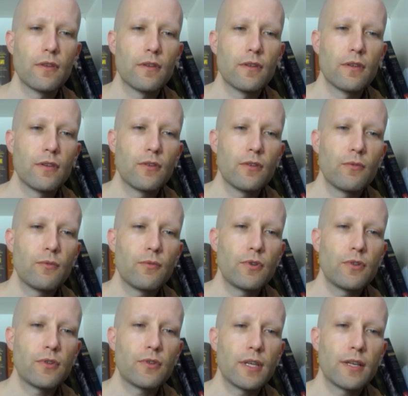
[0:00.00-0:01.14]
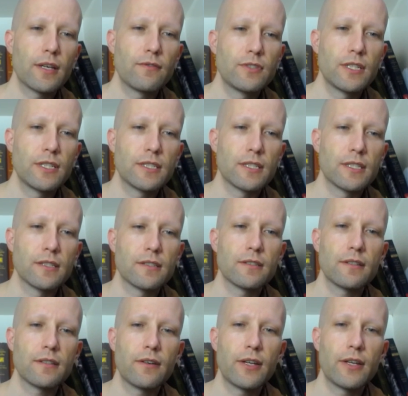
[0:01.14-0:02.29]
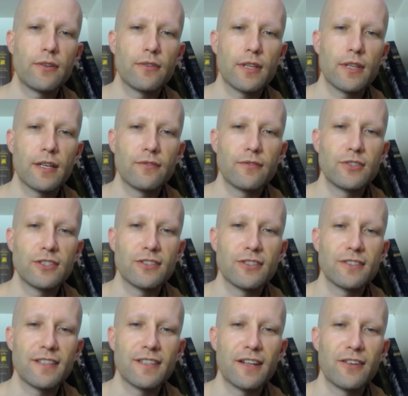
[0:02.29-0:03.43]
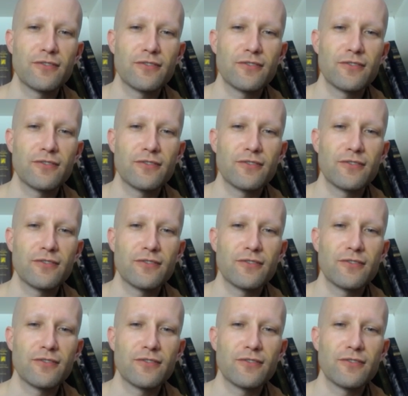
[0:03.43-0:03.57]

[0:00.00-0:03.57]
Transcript: What do you think of Jesus? Oh, I don't think of Jesus that often.